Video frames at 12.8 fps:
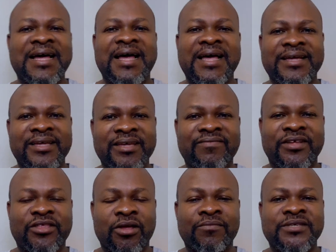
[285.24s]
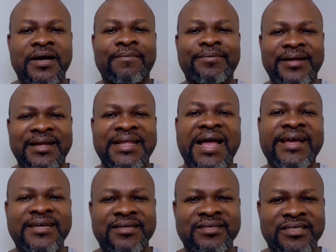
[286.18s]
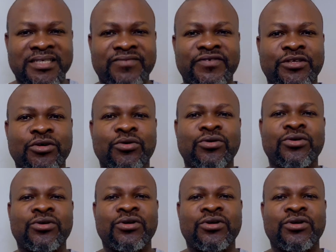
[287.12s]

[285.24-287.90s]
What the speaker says: and give a thumbs up and like this video.